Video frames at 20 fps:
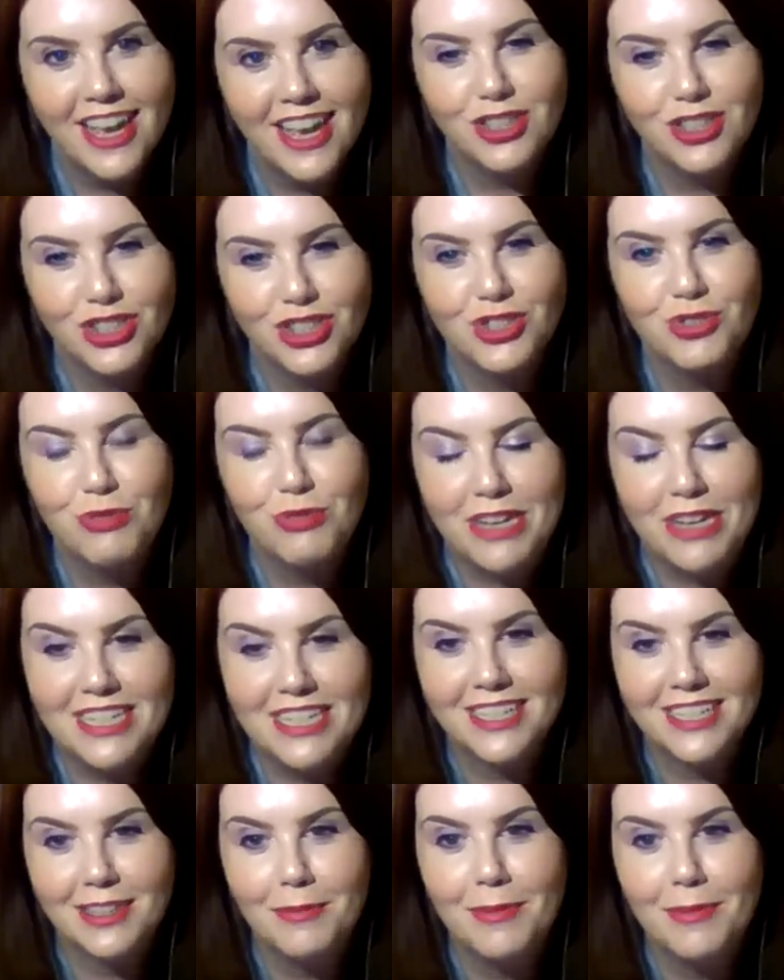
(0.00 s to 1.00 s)
and just
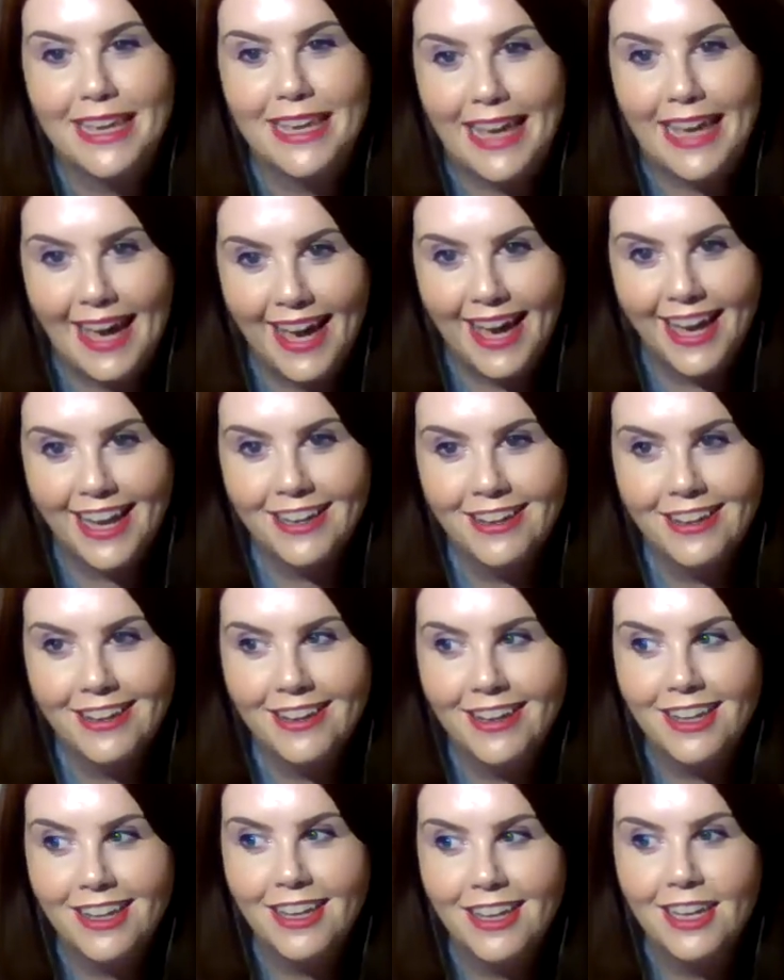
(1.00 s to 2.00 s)
reading them
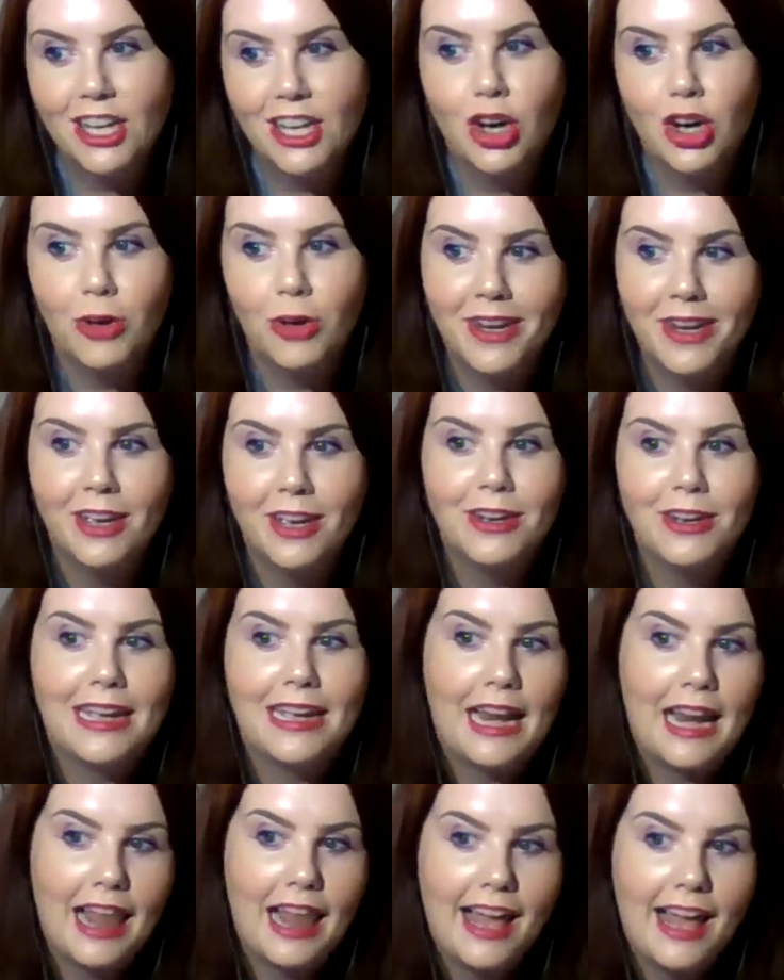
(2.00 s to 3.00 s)
again. Coming out
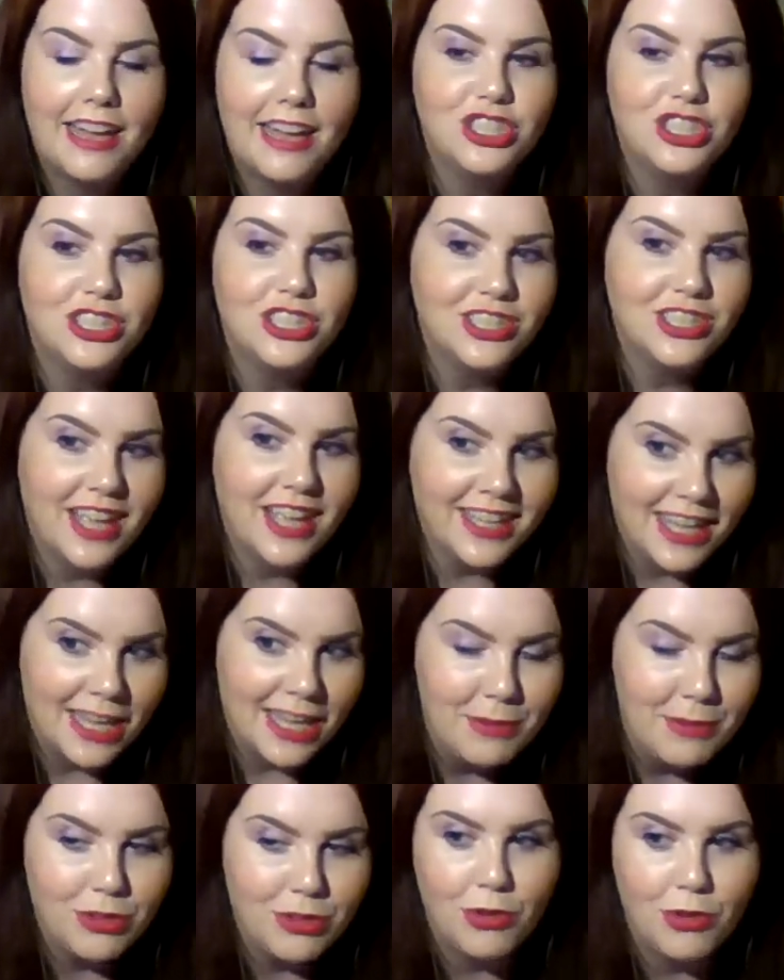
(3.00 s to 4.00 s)
of Clash and a
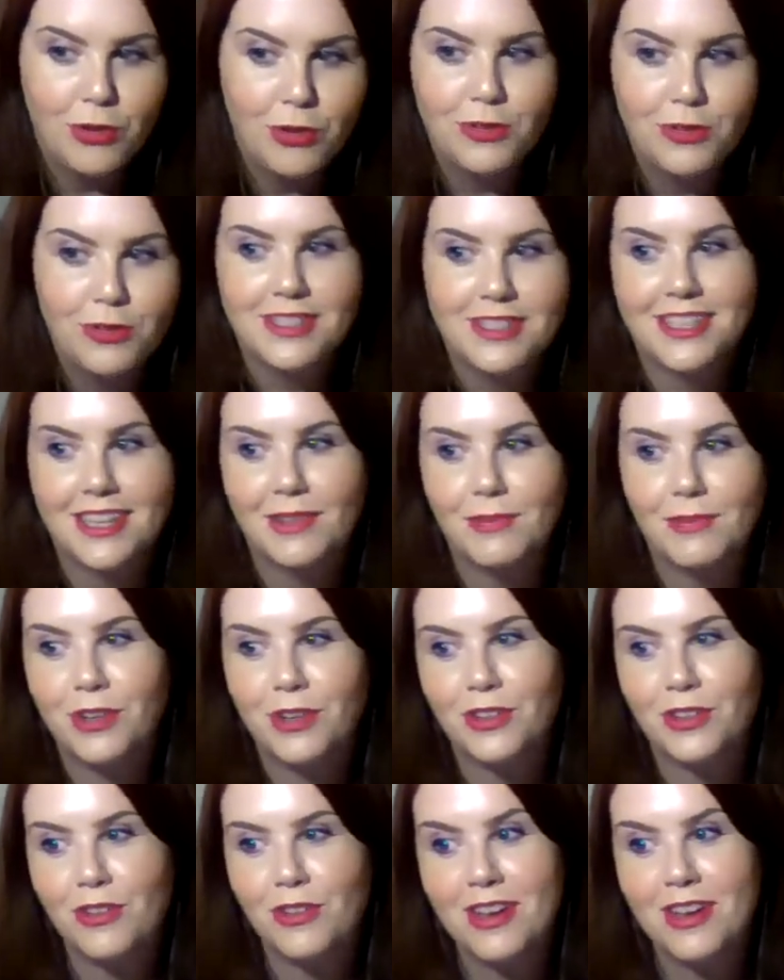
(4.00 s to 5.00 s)
Game of Thrones,
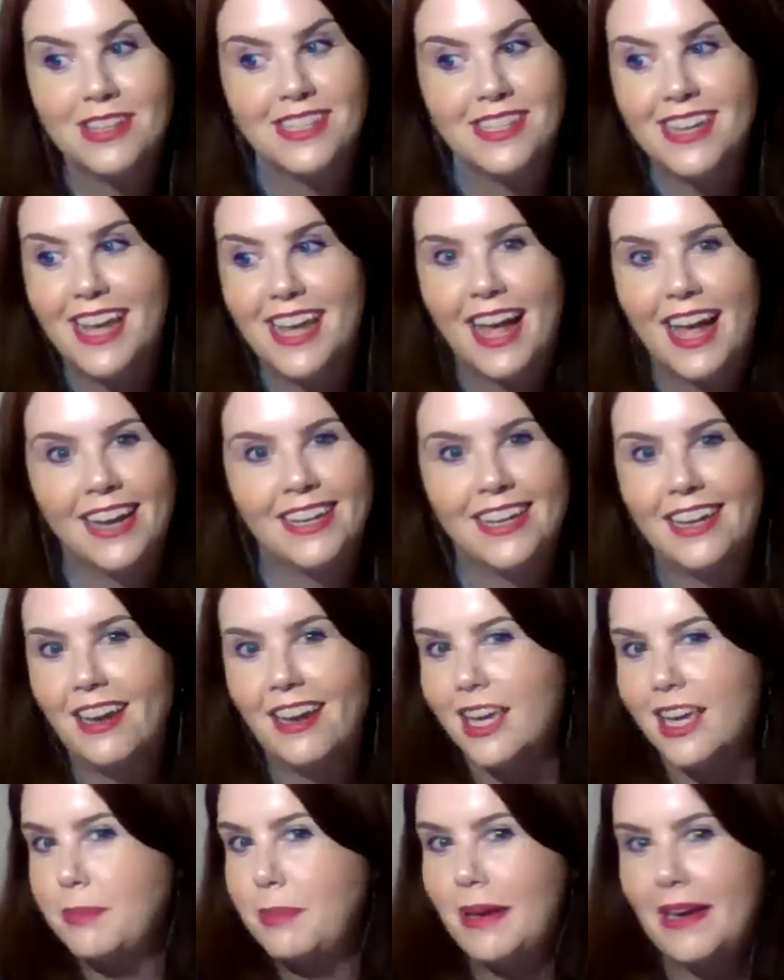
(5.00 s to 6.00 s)
where there isn't any
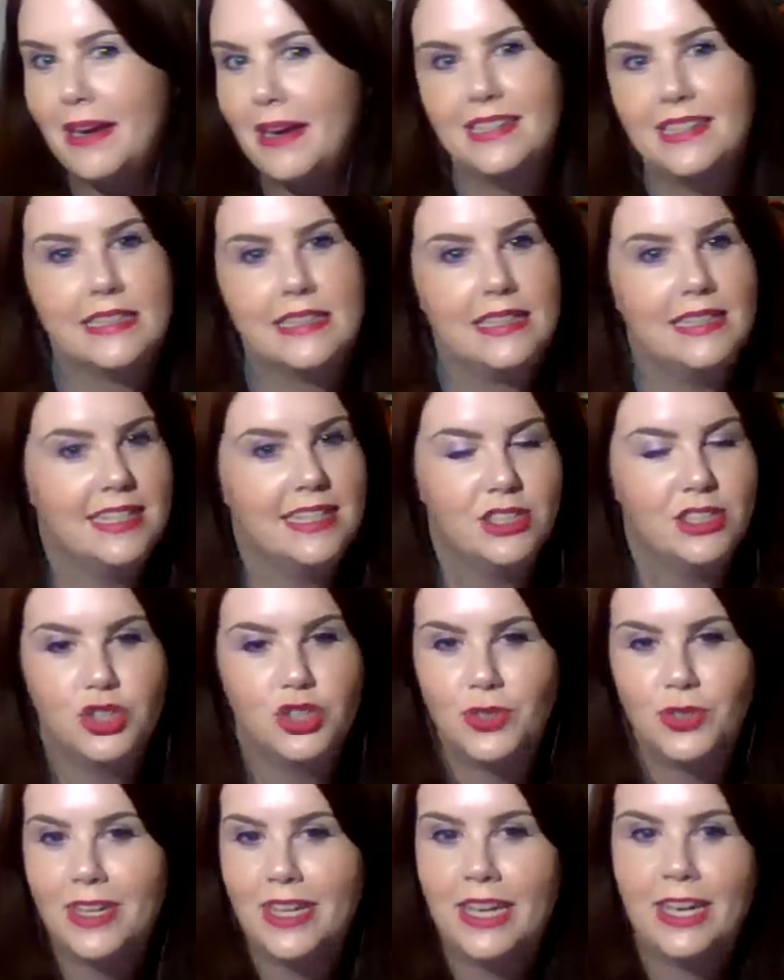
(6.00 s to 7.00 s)
like political
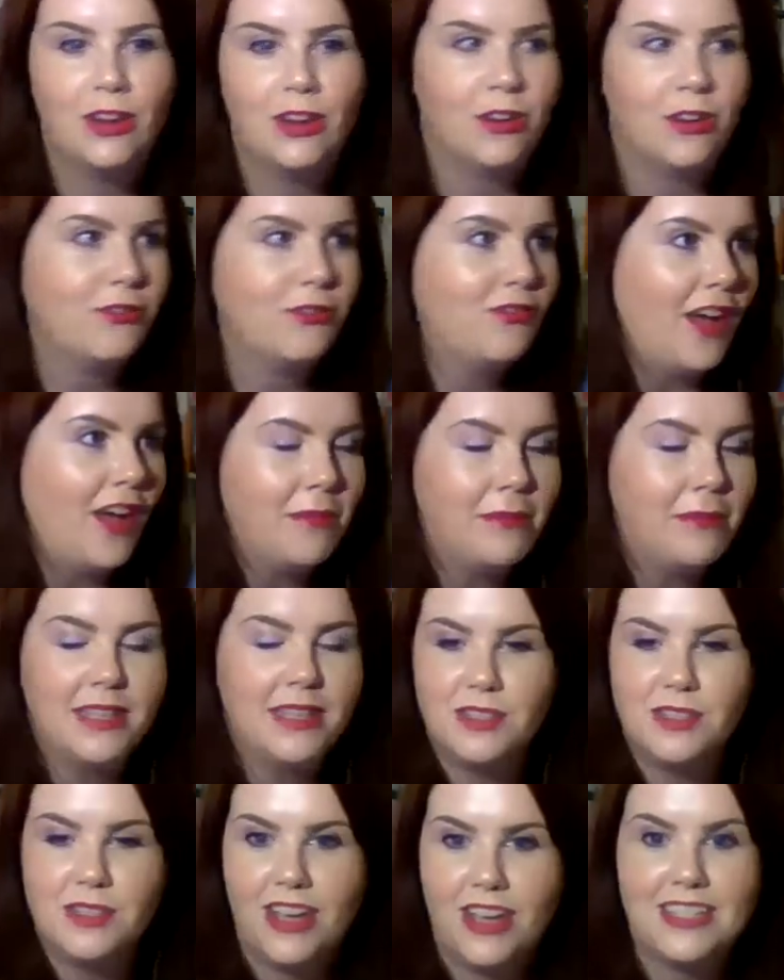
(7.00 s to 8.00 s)
intrigue or
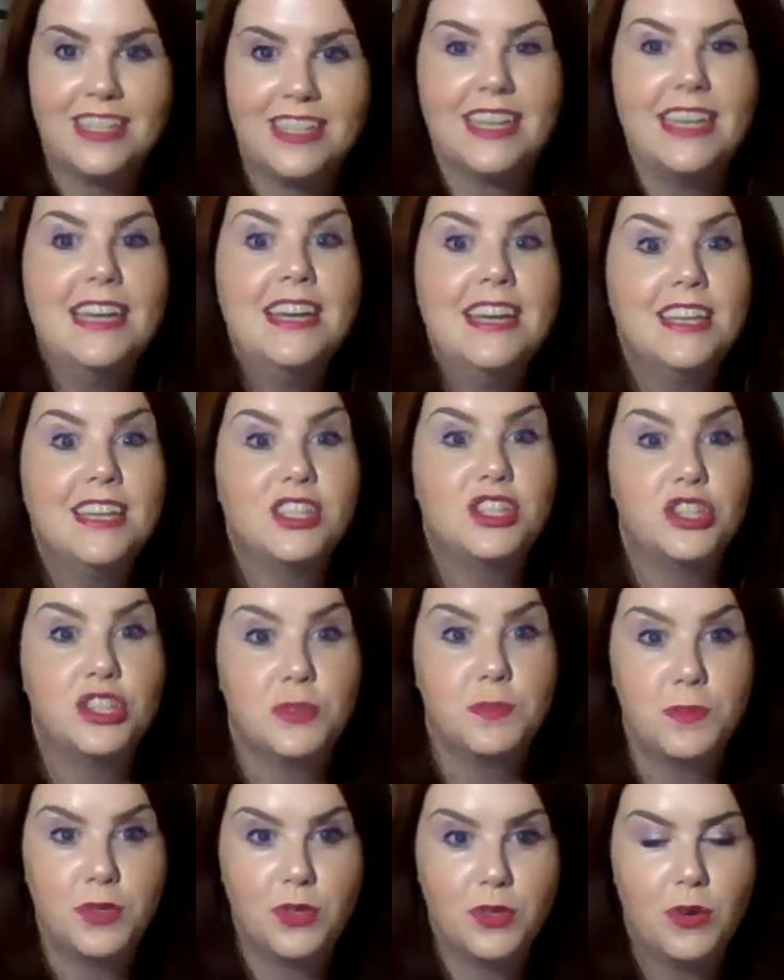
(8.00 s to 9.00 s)
families fighting, it's
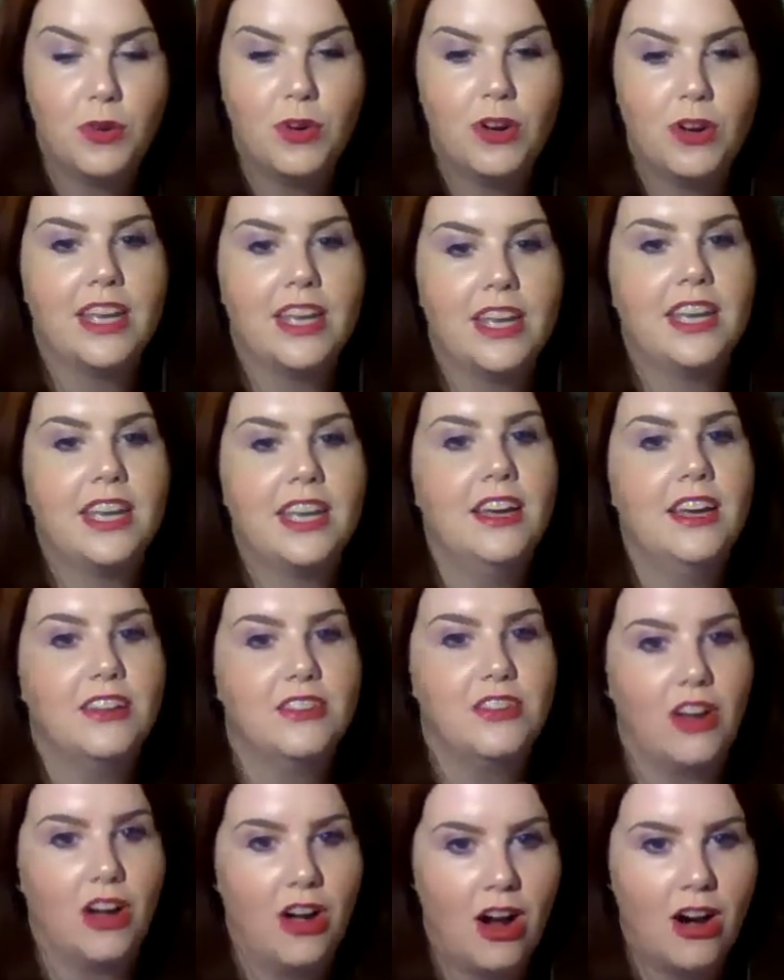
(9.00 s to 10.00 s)
just purely
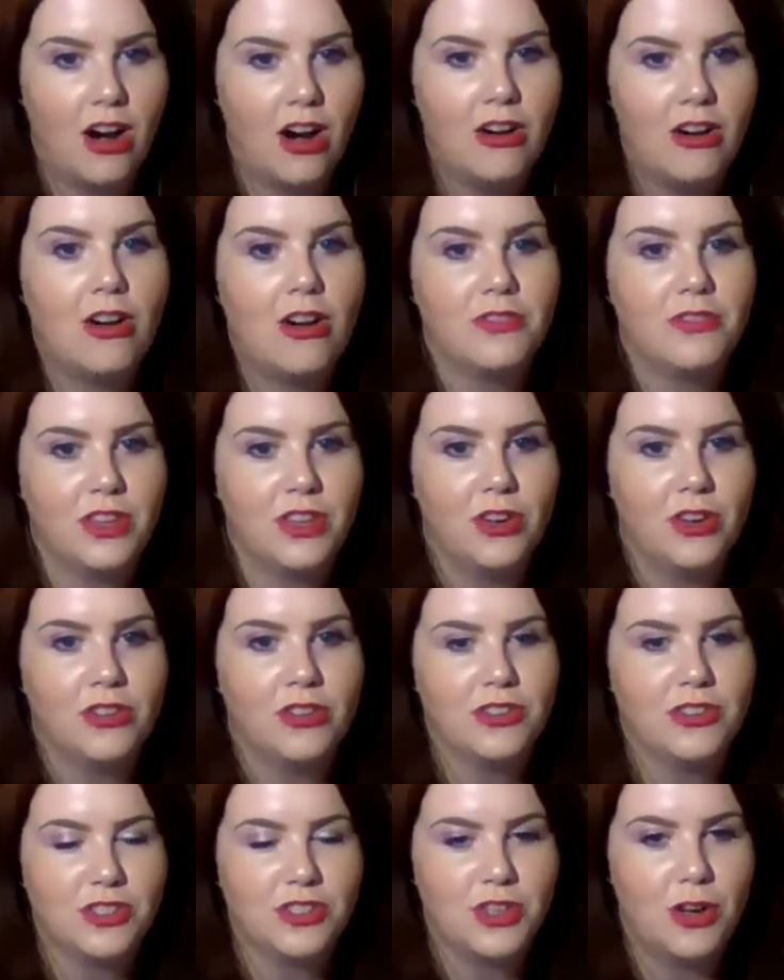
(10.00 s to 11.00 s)
the horror of the
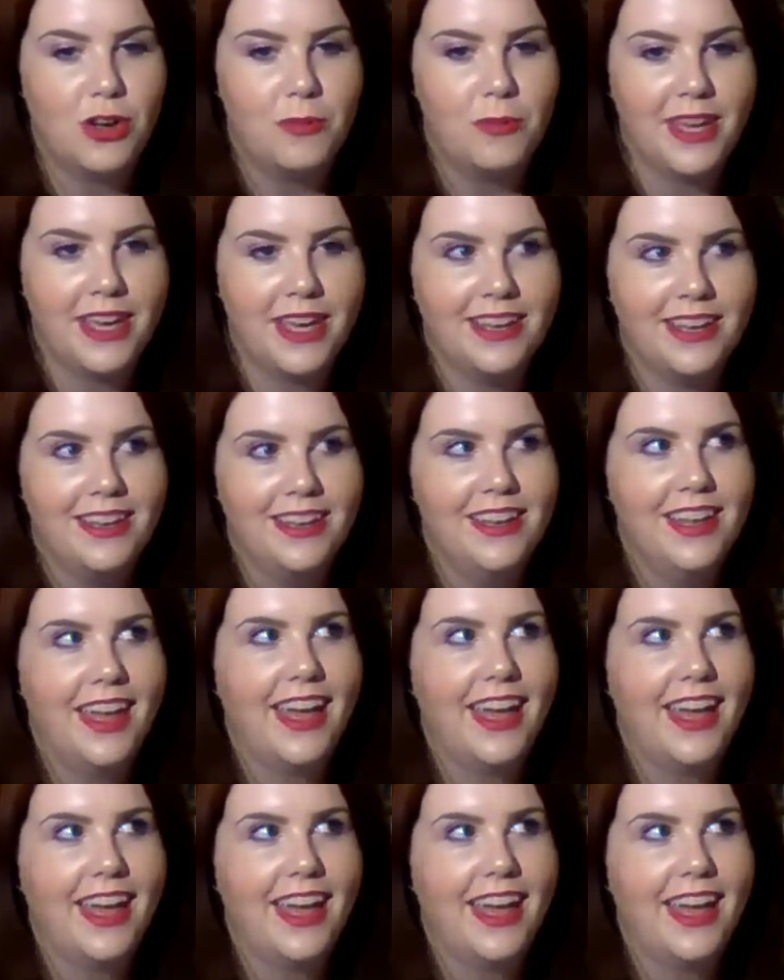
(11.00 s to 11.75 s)
others coming.